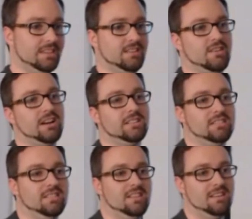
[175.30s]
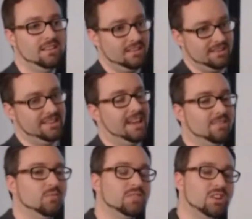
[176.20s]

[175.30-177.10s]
Correct. Yeah, so